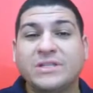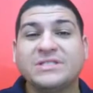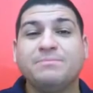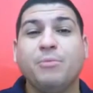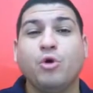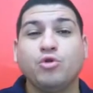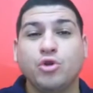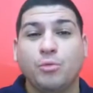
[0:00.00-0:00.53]
What's
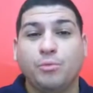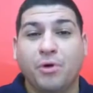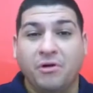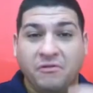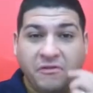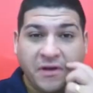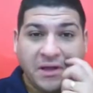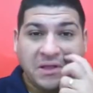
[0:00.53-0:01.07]
modal
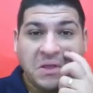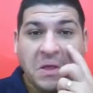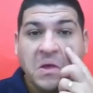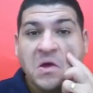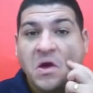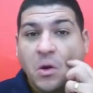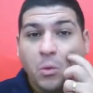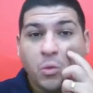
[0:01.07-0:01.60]
perfect?
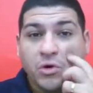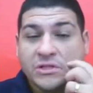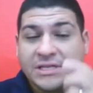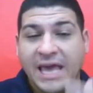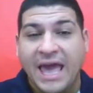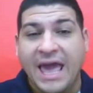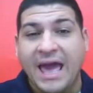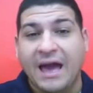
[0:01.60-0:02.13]
Would
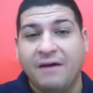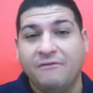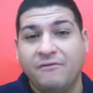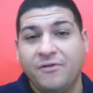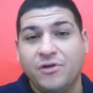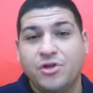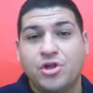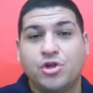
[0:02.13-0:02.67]

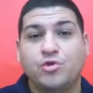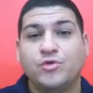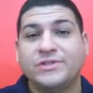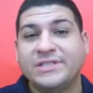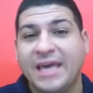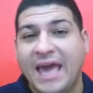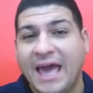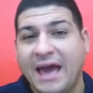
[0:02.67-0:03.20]
have,
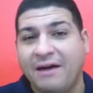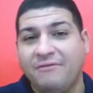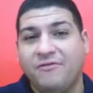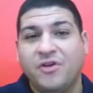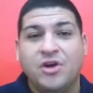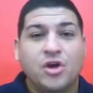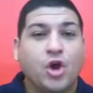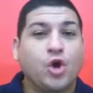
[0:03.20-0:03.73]
should
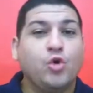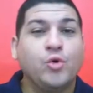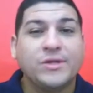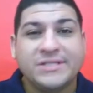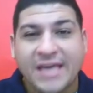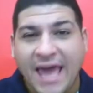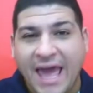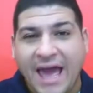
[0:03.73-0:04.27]
have,
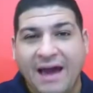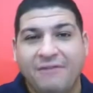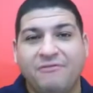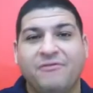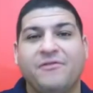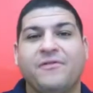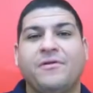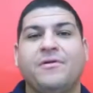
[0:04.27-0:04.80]
could
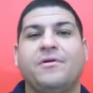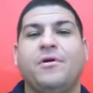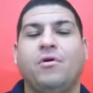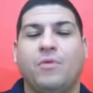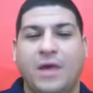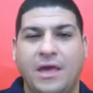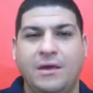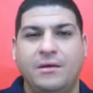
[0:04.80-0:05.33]
have.
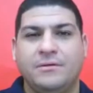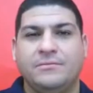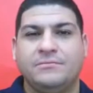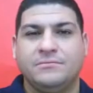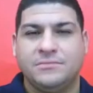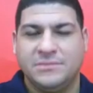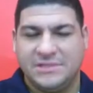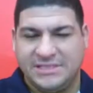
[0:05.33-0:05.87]

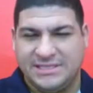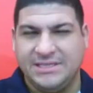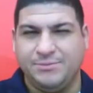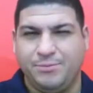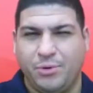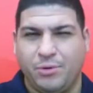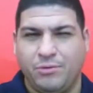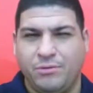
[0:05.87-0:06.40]
Okay?
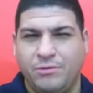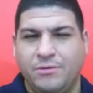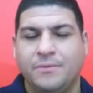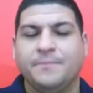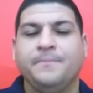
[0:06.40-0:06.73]
Simple.